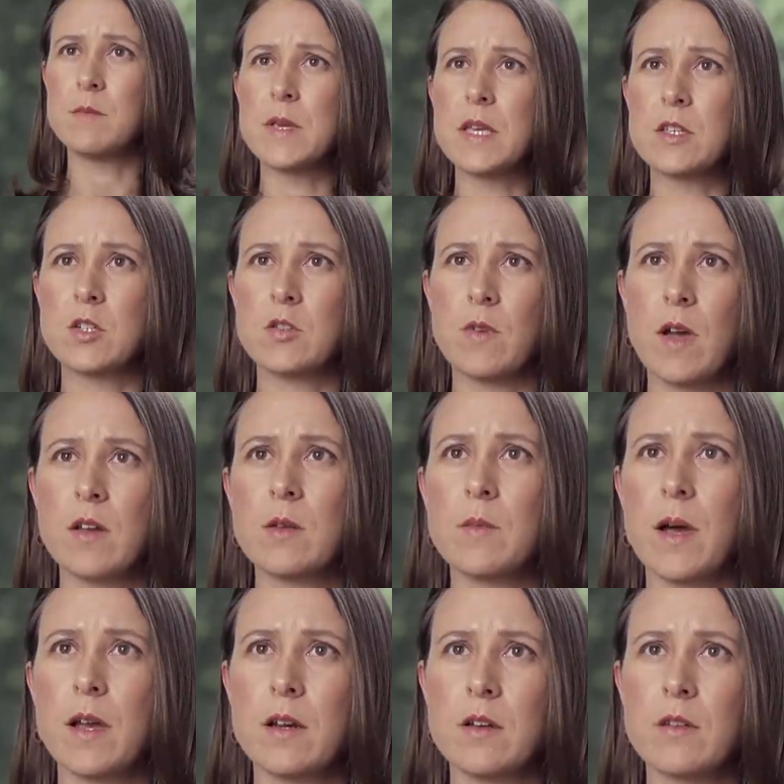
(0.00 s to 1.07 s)
Being surrounded
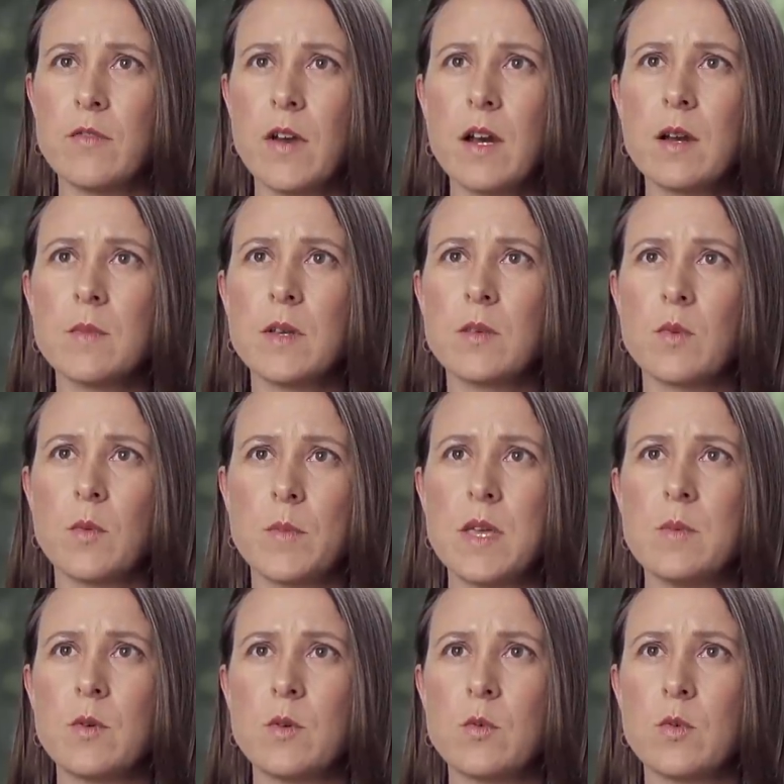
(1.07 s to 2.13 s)
by an environment where
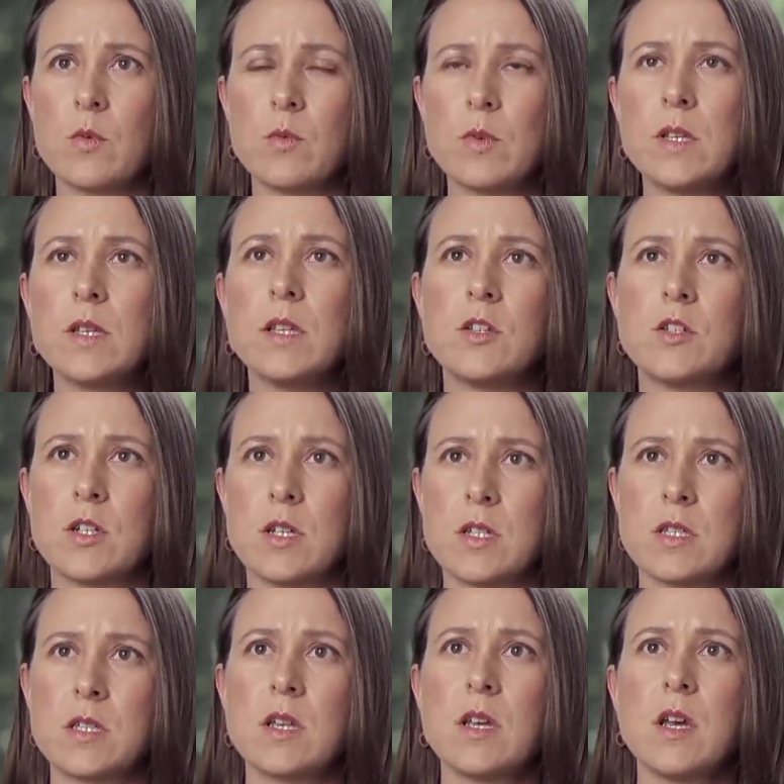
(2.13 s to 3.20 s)
people were really
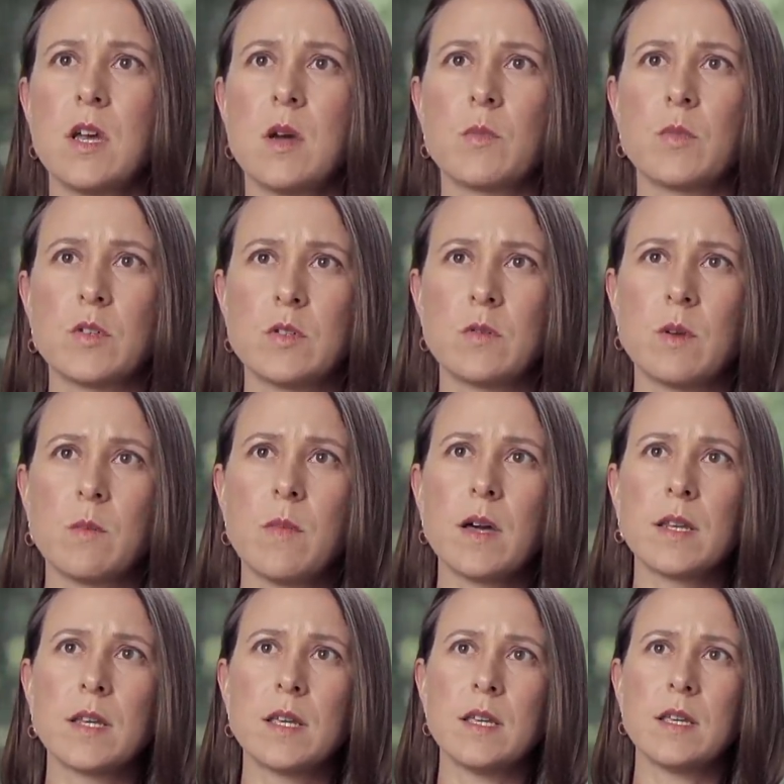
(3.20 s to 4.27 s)
just pursuing
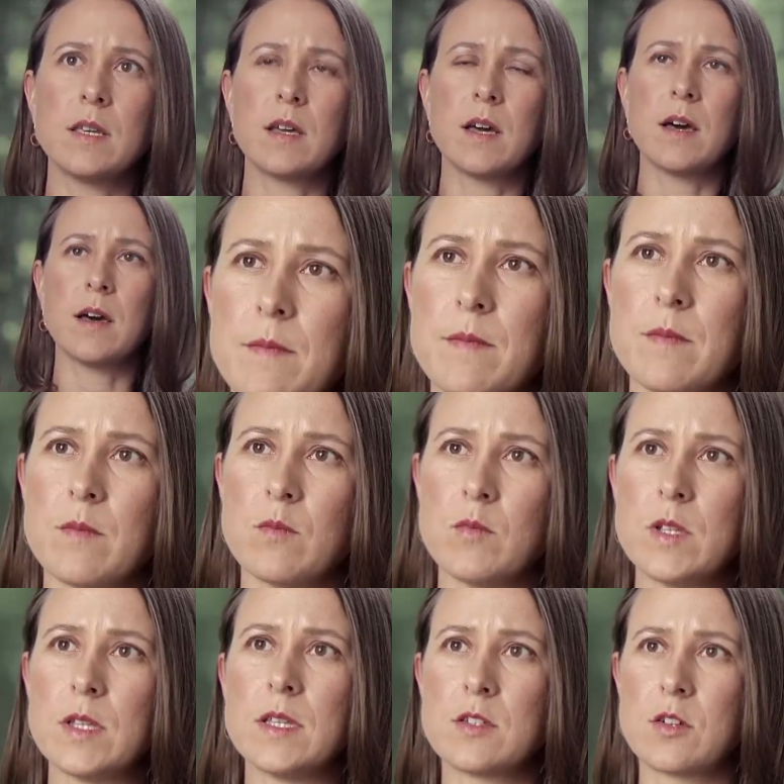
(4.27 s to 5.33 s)
money um,
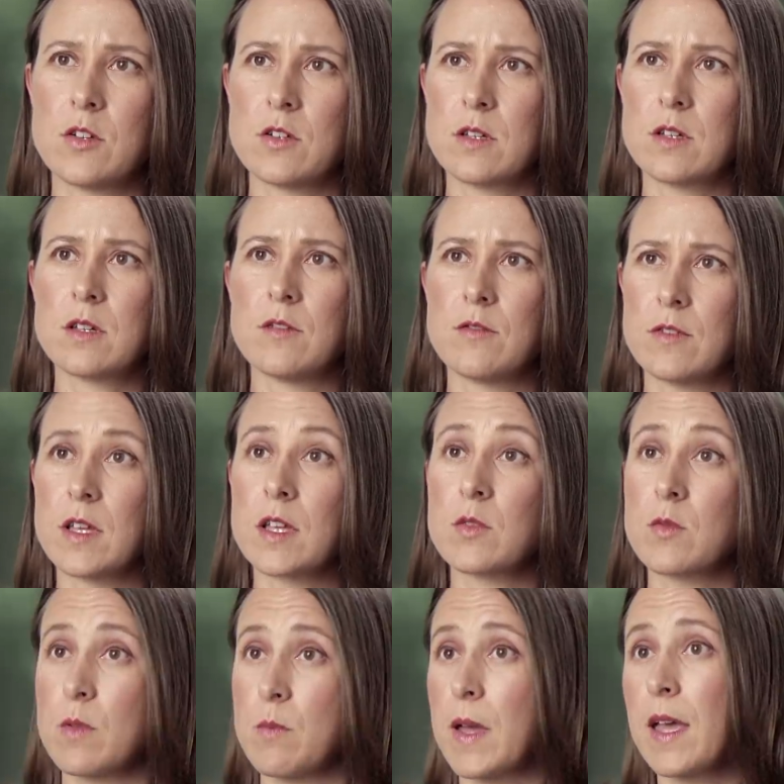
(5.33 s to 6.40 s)
really started to
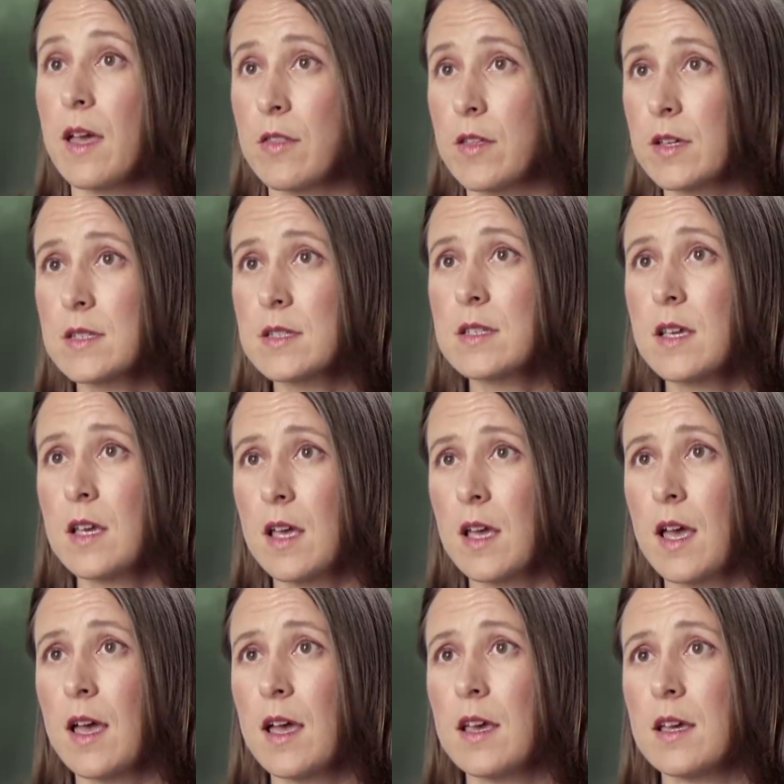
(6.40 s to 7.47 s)
conflict with my ethics
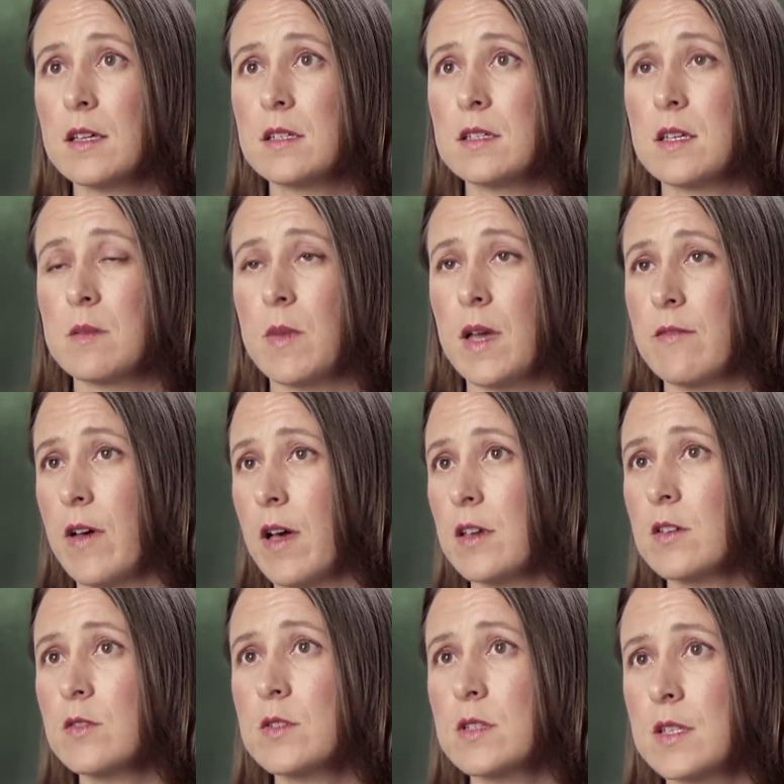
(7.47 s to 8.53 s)
and in my
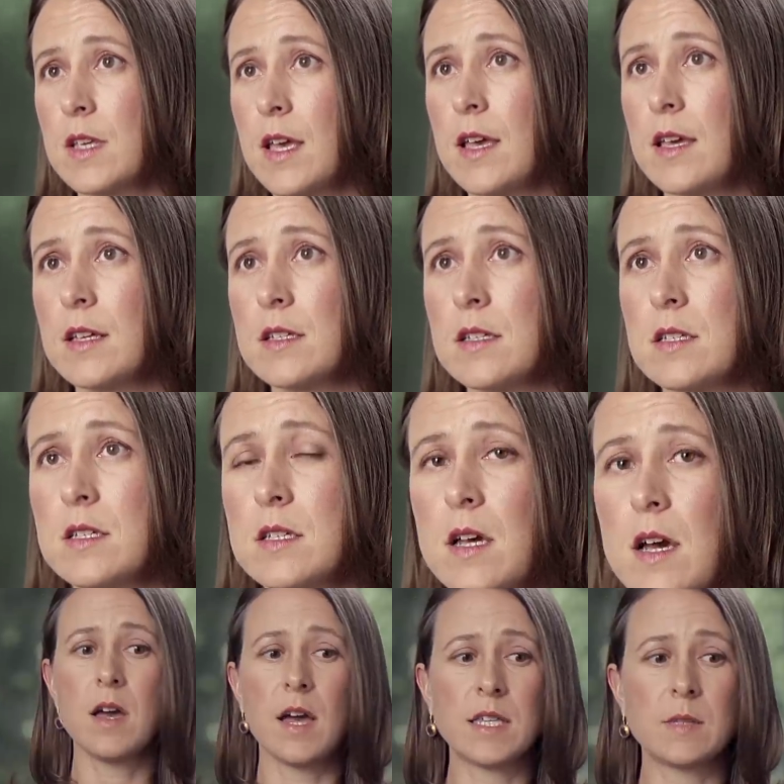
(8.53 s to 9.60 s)
values. And
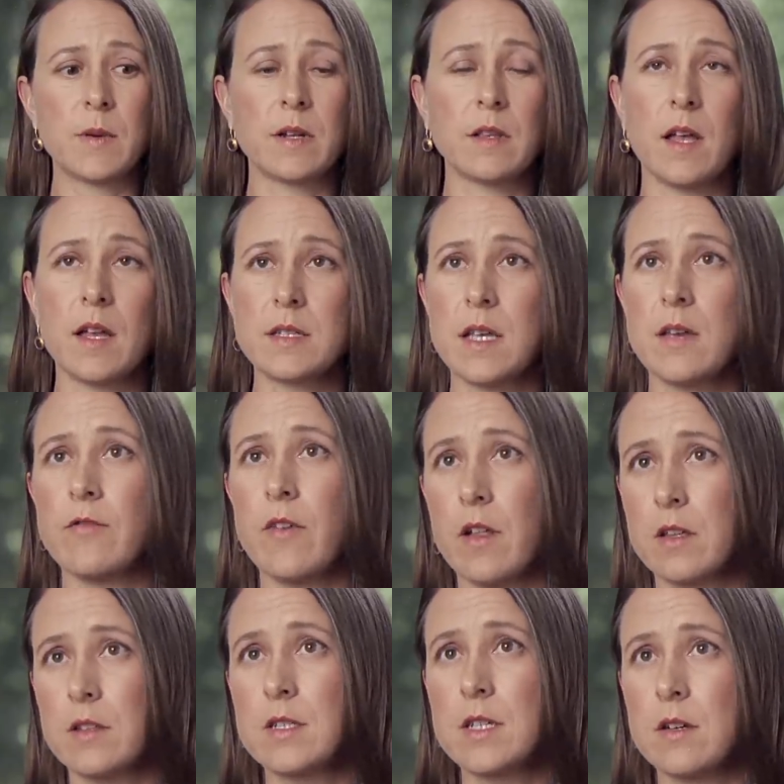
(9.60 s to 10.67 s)
I spent a lot of time
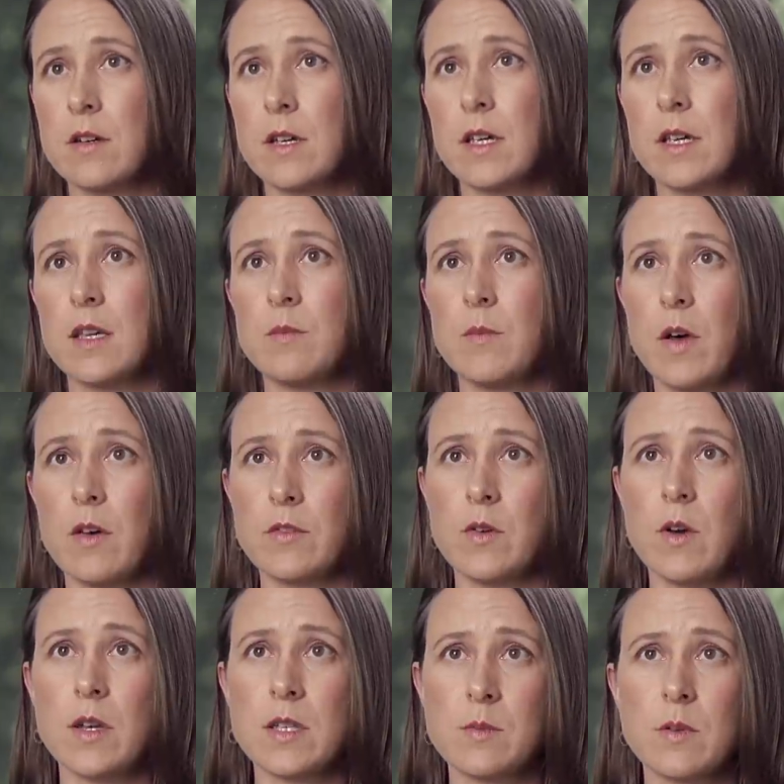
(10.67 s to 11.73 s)
volunteering in Bellevue
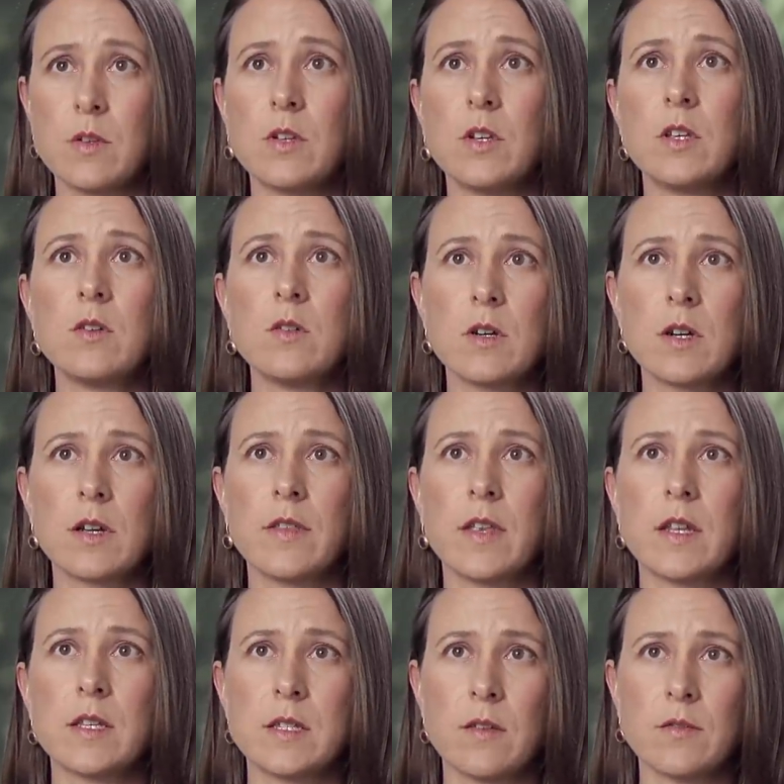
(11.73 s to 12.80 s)
Hospital in New York and
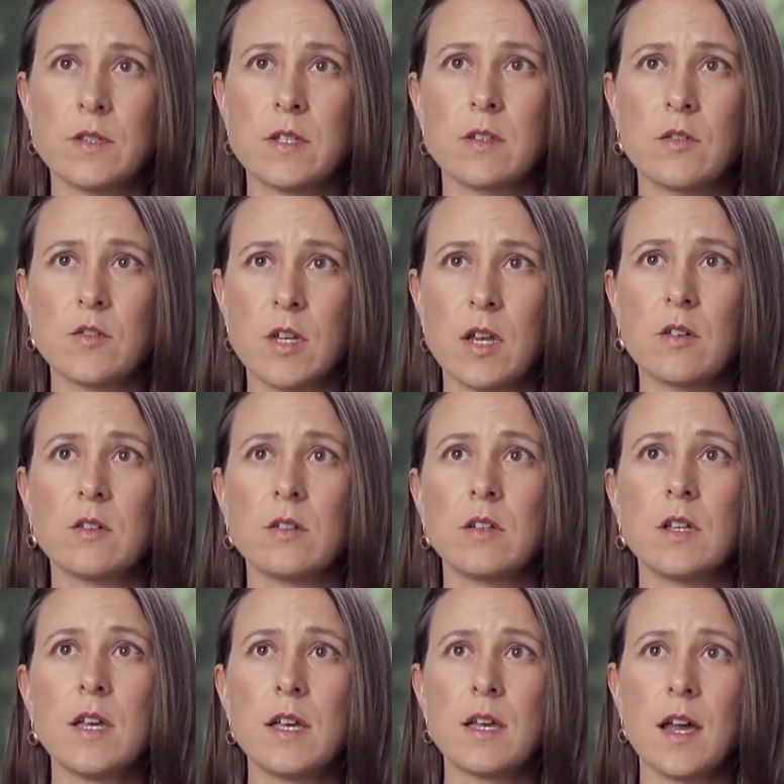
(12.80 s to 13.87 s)
then at San Francisco General
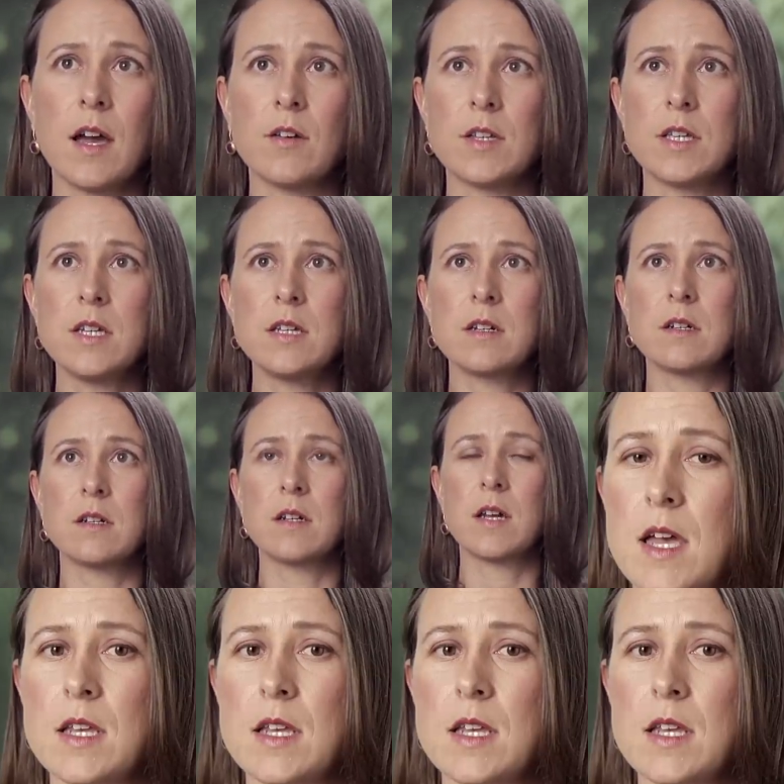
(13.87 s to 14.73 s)
out here.